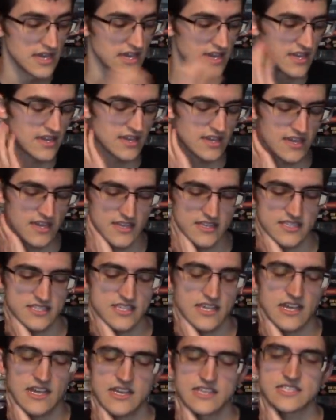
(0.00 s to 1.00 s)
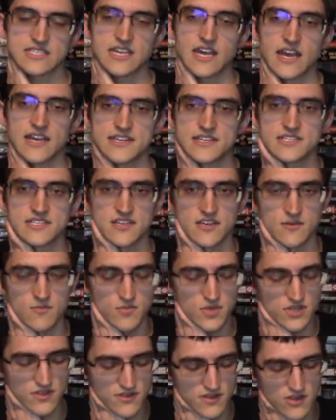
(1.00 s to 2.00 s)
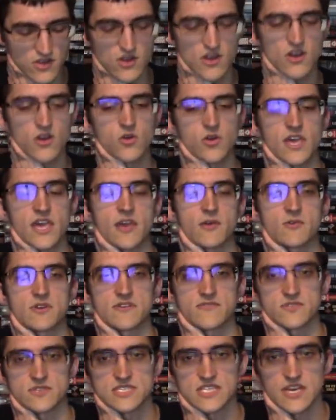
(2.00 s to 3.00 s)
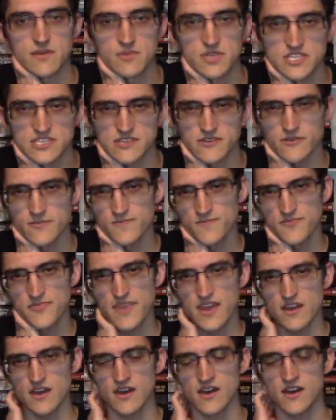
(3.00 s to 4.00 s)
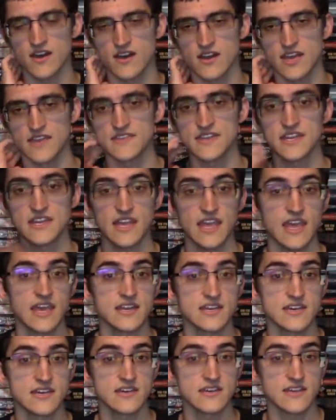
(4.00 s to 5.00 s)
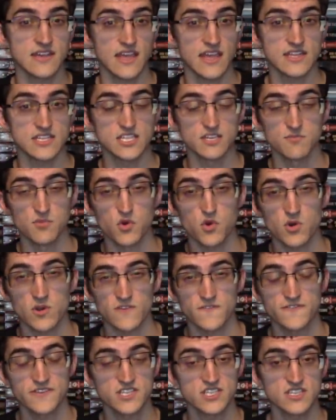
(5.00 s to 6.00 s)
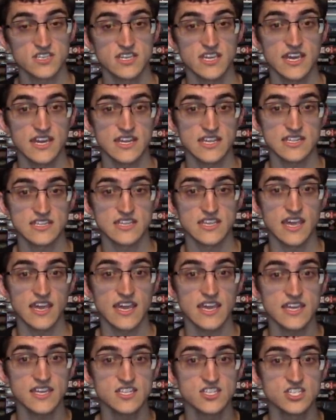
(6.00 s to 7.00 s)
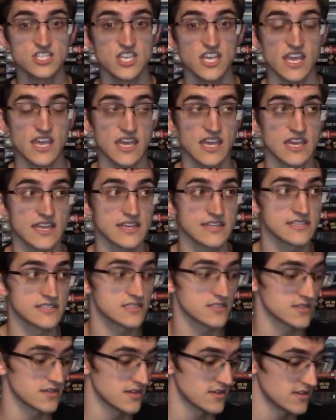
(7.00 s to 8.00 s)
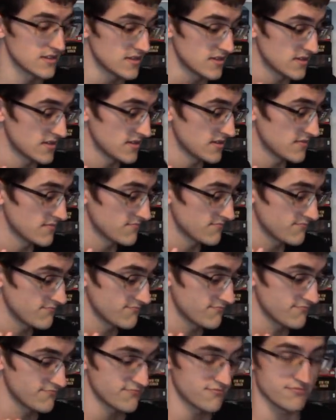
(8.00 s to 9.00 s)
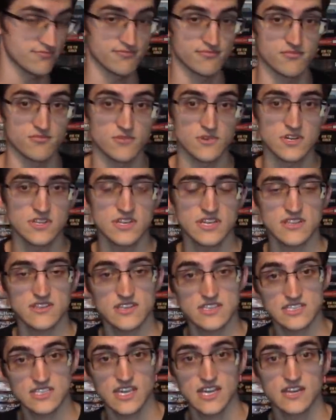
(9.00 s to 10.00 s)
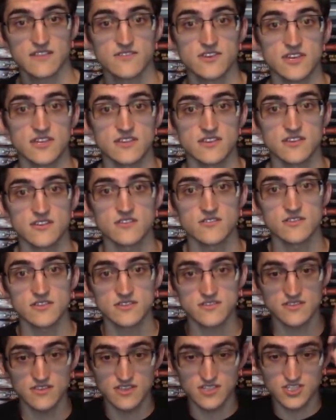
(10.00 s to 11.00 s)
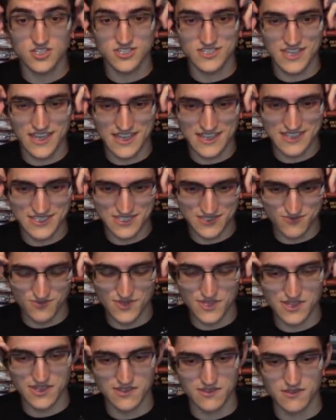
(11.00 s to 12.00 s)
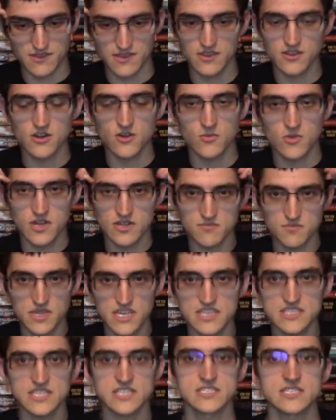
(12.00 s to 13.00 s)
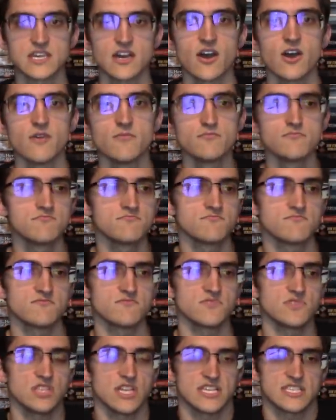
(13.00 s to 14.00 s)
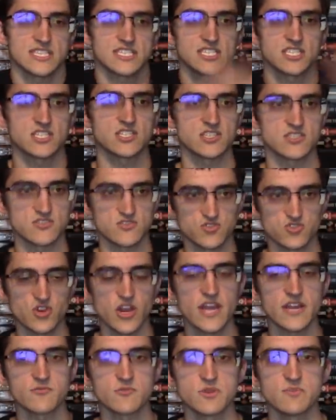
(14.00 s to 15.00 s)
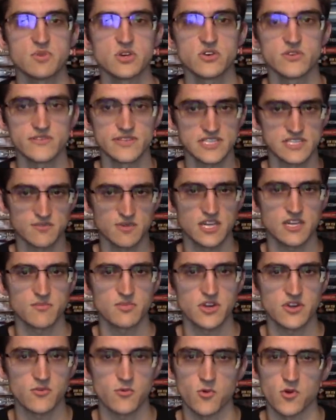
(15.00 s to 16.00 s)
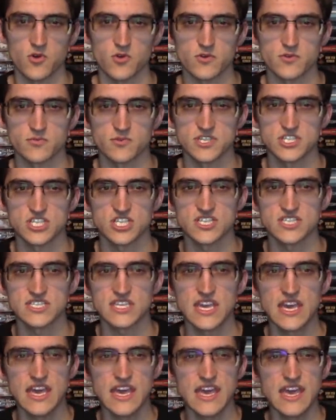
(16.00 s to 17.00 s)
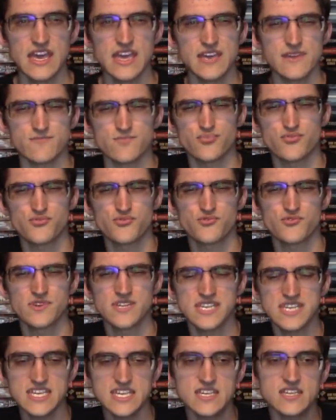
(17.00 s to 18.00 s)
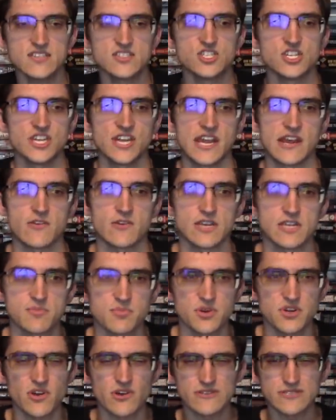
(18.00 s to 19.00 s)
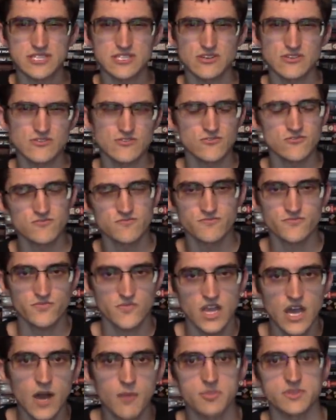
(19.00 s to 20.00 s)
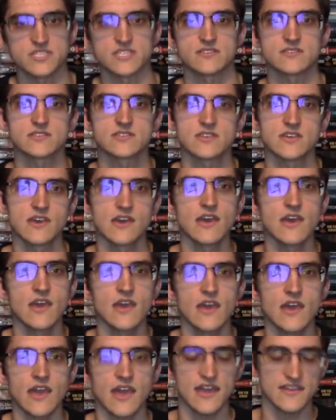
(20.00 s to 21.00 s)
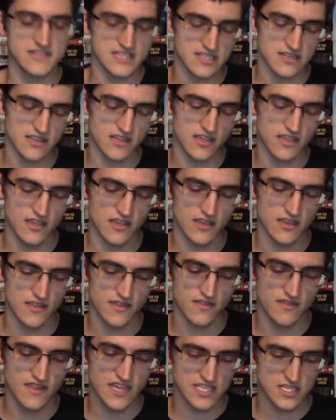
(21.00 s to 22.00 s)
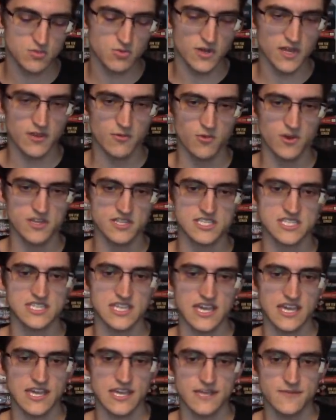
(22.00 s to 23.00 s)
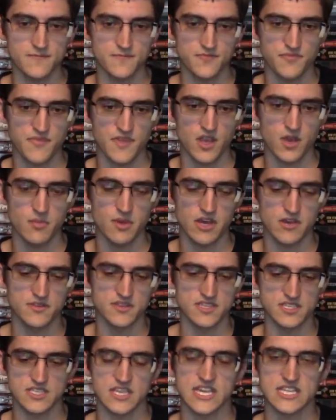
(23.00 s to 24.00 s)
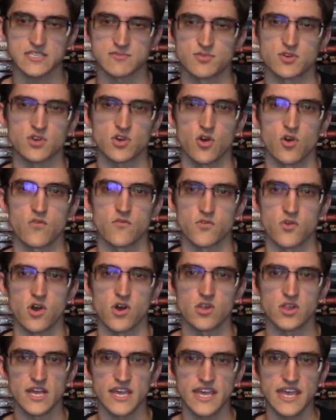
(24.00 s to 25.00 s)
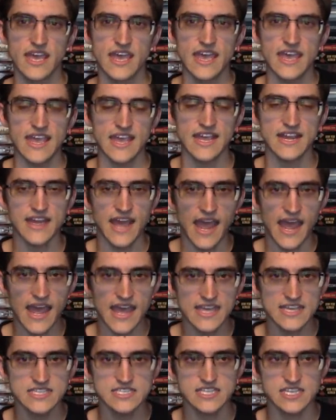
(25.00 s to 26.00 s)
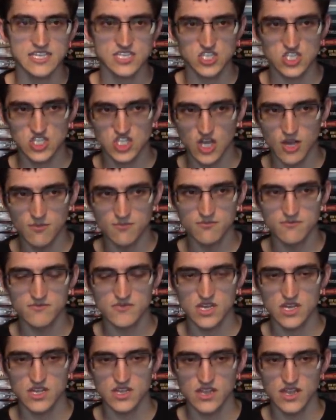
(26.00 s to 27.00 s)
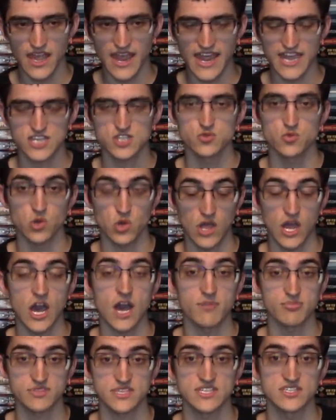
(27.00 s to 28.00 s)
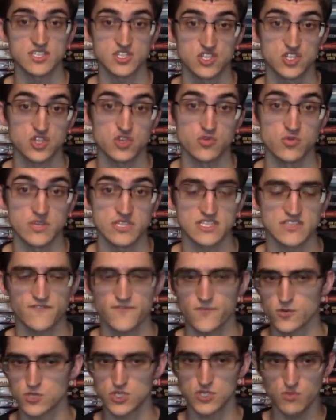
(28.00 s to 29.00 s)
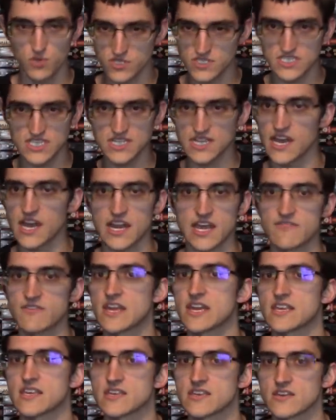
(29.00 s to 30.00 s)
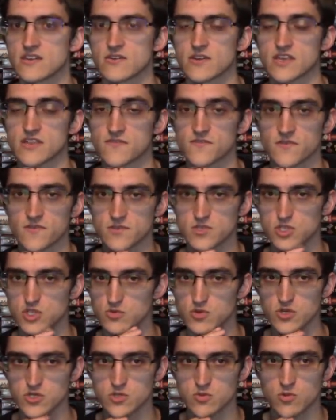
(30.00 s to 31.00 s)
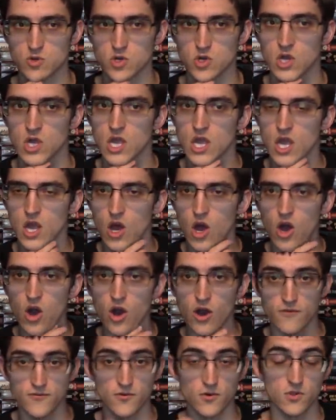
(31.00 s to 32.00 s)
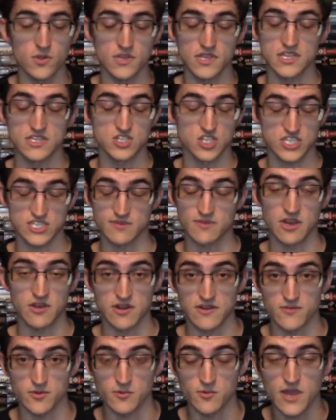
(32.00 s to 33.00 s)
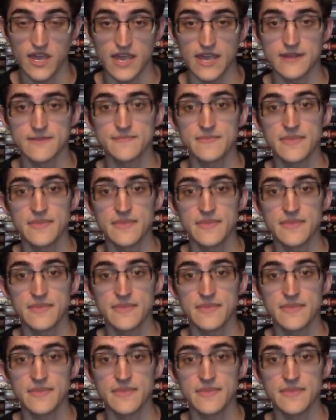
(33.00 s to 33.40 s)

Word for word: It's kind of dumb, but okay, whatever, it's not a big deal. And then Anna and Gabor officially get engaged, and, well, that's kind of it. You know, it just ends with, you know what, peace has come, let's try and rebuild, let's make a better world, which is pretty generic, but also competent. And that's what I want to say about this last book overall. Like, it has some actual competence to it. The first two books did not have any. Okay, the first two books were awful in just about every way.